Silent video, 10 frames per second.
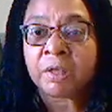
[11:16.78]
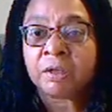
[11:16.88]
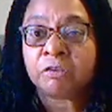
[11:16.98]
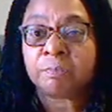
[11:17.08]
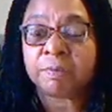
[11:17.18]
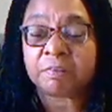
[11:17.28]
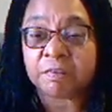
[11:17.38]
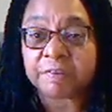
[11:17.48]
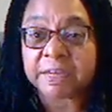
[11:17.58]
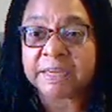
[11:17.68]

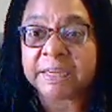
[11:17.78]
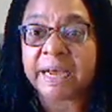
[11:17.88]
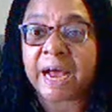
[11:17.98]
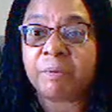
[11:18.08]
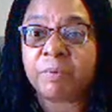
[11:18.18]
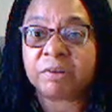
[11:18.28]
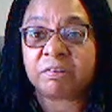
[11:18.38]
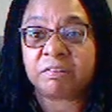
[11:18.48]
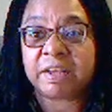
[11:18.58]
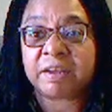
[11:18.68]
Specifically, I want us
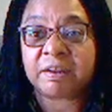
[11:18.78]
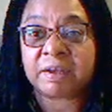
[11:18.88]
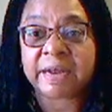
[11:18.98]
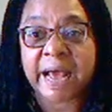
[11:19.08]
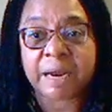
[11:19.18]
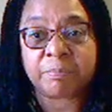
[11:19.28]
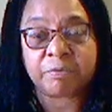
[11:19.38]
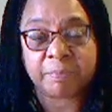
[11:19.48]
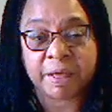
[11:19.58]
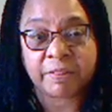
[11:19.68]
to take a look at Adam
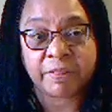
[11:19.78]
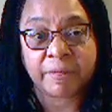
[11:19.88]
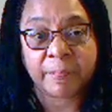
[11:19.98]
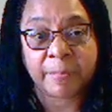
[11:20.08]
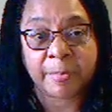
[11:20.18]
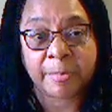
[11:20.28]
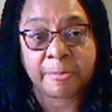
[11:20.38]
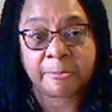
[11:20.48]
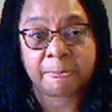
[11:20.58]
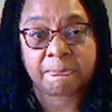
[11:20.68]
Smith,
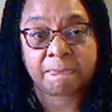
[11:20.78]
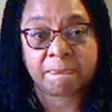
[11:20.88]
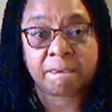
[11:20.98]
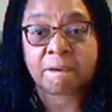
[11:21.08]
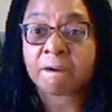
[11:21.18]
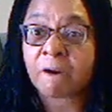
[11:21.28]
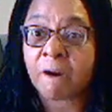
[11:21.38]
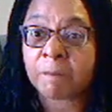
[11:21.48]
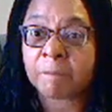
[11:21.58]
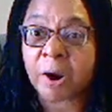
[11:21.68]

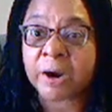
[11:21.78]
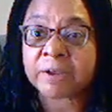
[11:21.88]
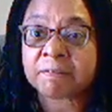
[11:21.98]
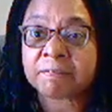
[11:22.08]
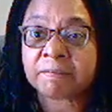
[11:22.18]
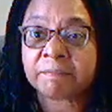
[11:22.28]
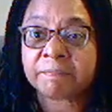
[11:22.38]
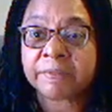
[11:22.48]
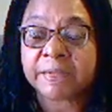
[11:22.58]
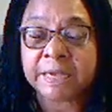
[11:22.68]
Karl Marx,
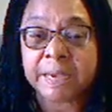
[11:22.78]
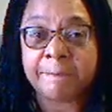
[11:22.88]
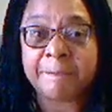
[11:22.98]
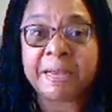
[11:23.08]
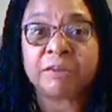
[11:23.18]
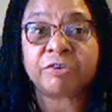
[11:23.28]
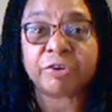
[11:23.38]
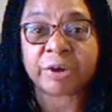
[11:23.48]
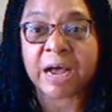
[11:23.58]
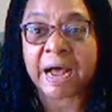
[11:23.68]
Emile
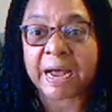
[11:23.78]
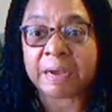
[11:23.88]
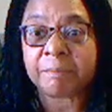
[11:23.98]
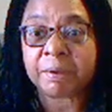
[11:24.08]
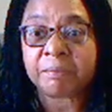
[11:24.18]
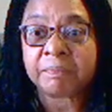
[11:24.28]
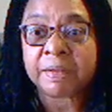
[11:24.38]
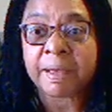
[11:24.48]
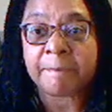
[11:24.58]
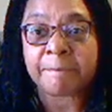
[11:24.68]
Durkheim,
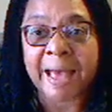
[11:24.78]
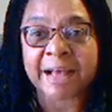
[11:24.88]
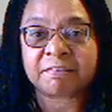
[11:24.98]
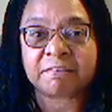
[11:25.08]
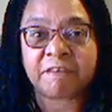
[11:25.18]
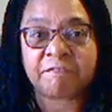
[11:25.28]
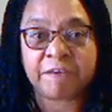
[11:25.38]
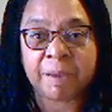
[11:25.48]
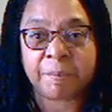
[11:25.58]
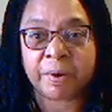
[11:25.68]
Max
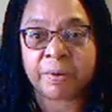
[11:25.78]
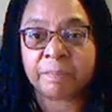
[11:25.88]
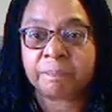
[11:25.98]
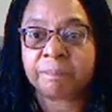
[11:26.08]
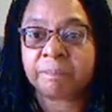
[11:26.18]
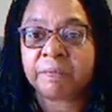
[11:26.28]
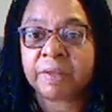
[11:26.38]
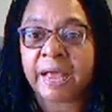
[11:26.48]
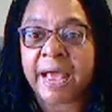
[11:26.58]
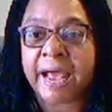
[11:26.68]
Weber,
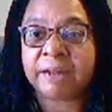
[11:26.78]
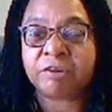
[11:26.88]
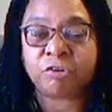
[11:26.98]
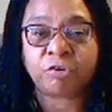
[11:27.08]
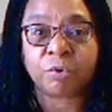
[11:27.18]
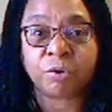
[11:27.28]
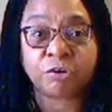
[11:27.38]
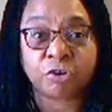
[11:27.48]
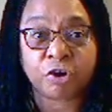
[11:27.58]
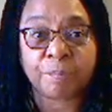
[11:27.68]
and
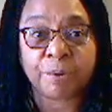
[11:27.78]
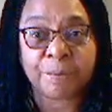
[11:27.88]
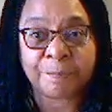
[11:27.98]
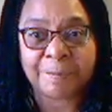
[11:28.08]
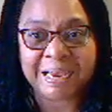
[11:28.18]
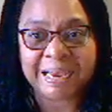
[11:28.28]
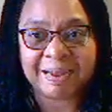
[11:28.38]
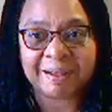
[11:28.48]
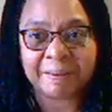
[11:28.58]
George Herbert Mead.